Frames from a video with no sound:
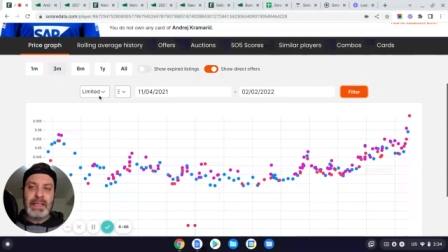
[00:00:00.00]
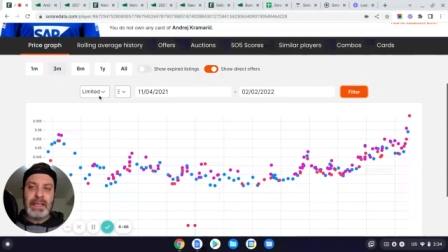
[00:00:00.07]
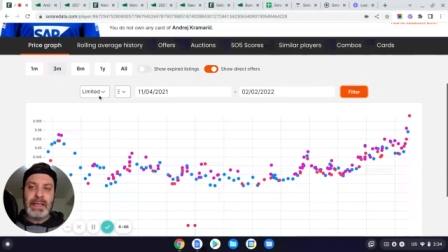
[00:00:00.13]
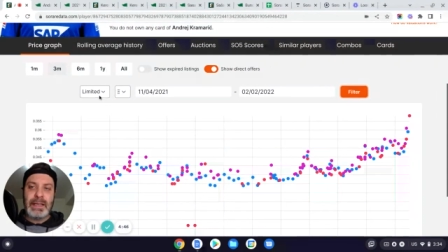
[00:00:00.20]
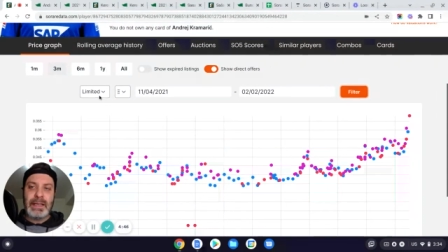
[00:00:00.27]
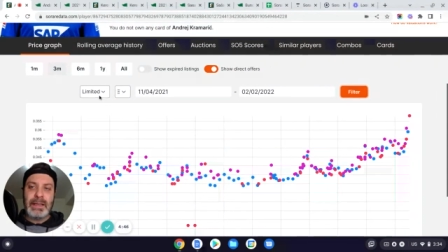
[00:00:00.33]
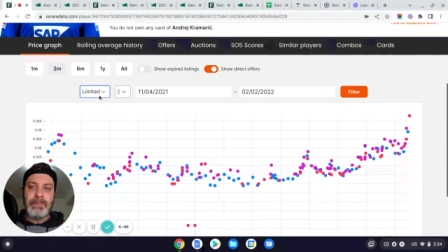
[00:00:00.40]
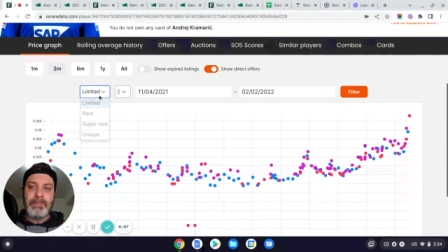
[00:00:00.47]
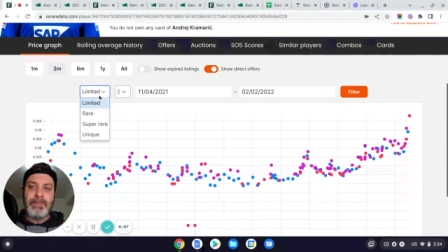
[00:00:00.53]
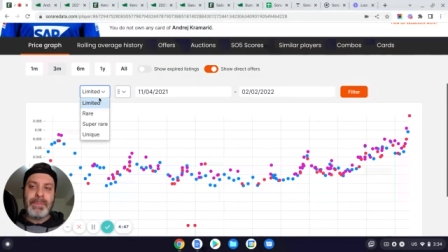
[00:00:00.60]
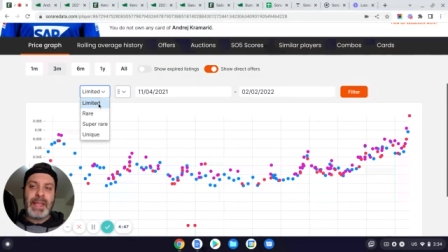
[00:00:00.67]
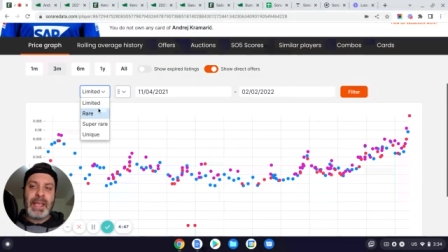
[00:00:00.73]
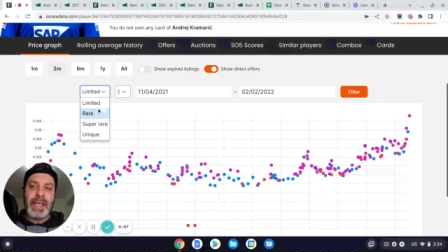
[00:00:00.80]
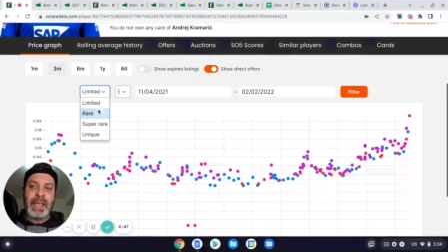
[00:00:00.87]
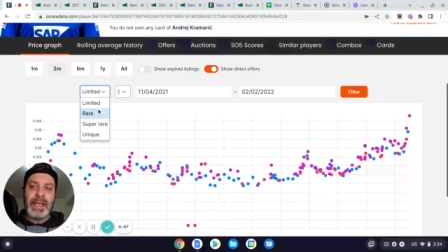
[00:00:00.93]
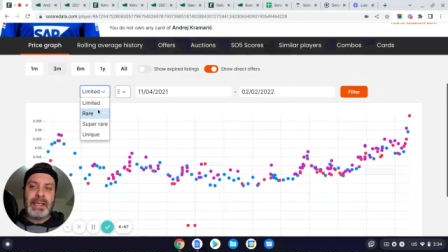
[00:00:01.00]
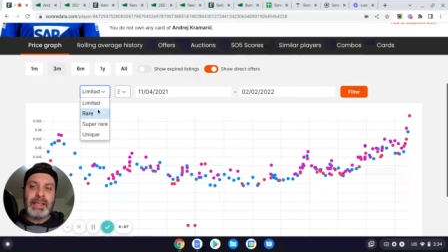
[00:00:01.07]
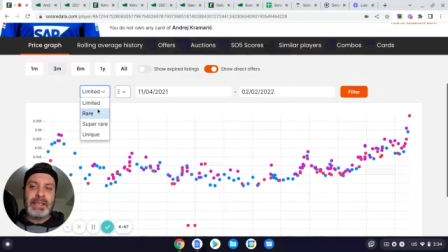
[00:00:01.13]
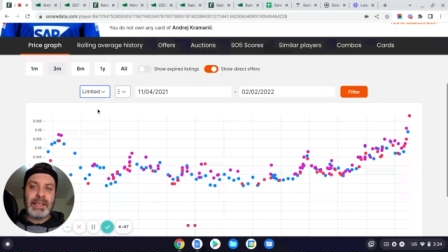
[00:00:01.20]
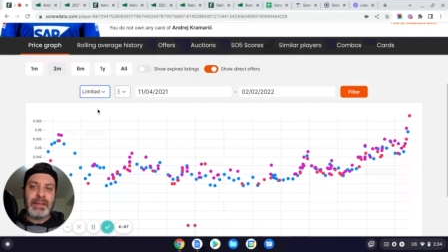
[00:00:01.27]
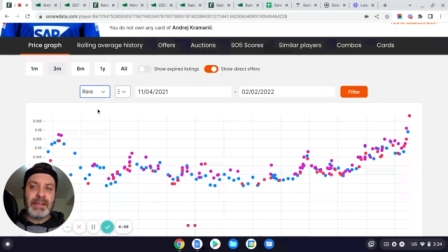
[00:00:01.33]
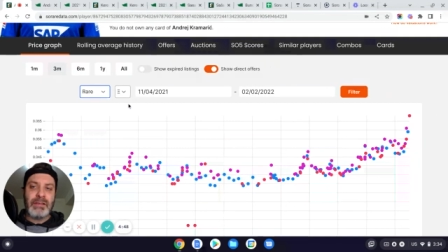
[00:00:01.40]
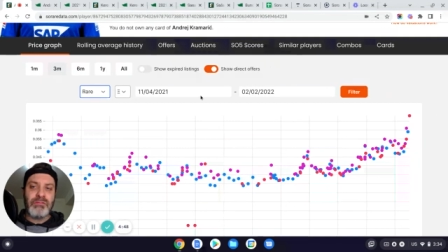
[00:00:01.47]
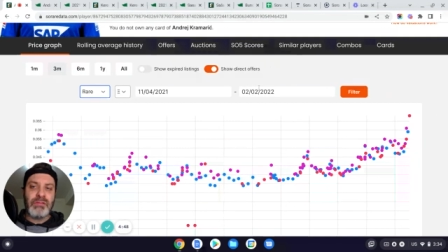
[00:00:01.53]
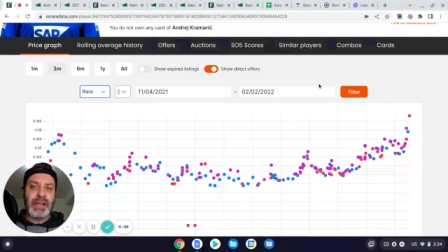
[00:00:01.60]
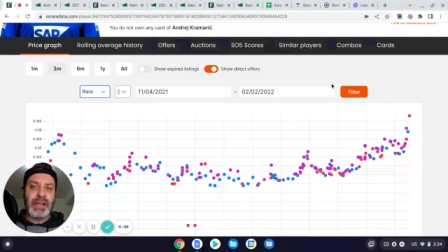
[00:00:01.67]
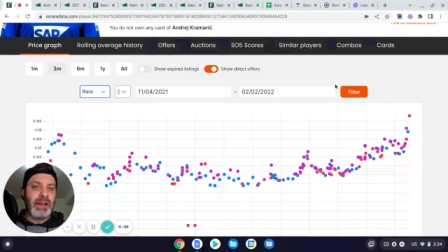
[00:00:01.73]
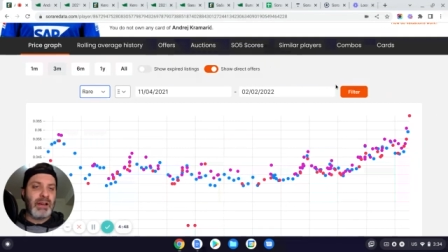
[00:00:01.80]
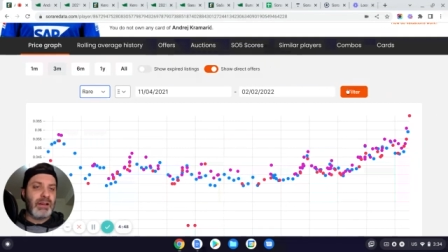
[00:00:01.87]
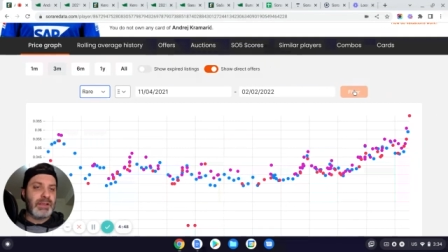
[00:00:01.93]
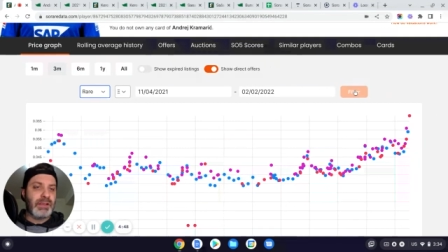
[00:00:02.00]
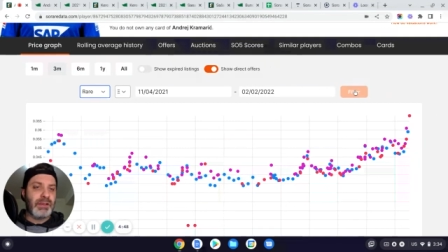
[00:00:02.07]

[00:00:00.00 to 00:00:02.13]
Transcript: And I think rare